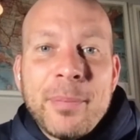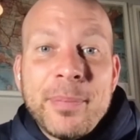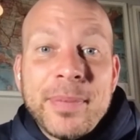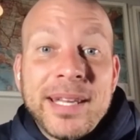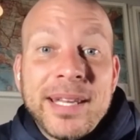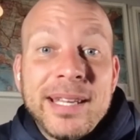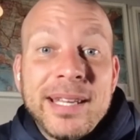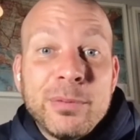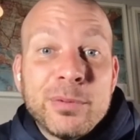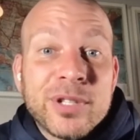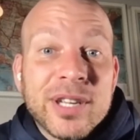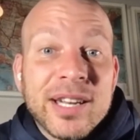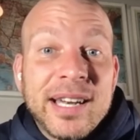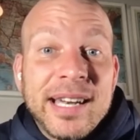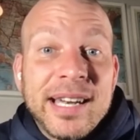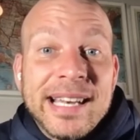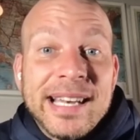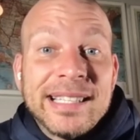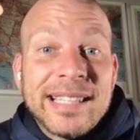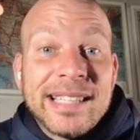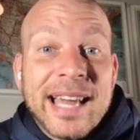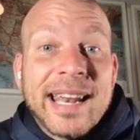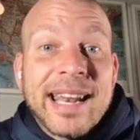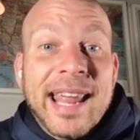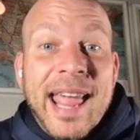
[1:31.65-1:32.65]
he was going to need a
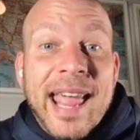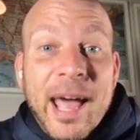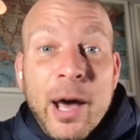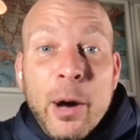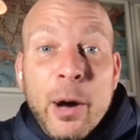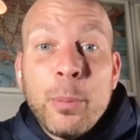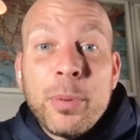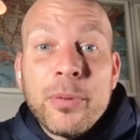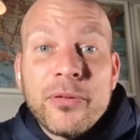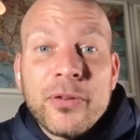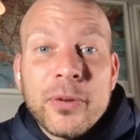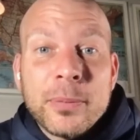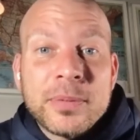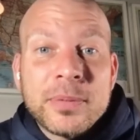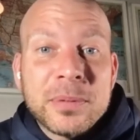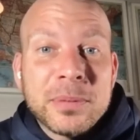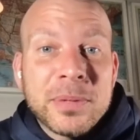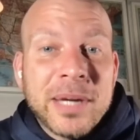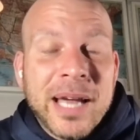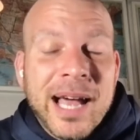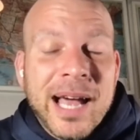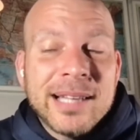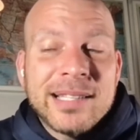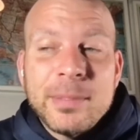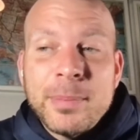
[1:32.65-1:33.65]
lot of help from some
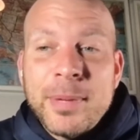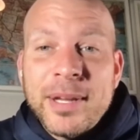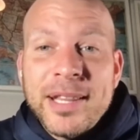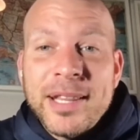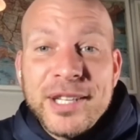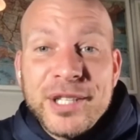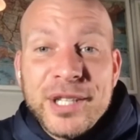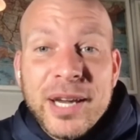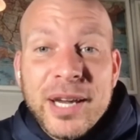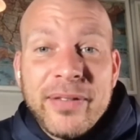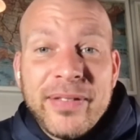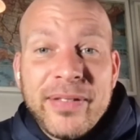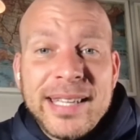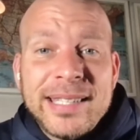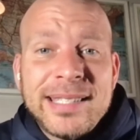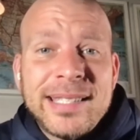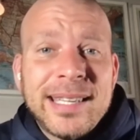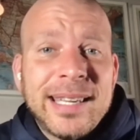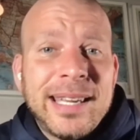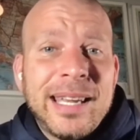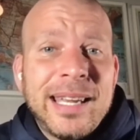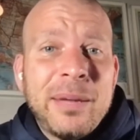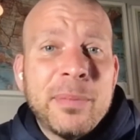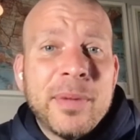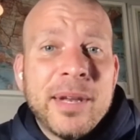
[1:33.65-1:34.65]
guys that on the JV
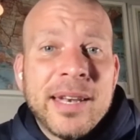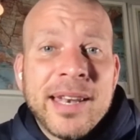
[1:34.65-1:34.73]
team.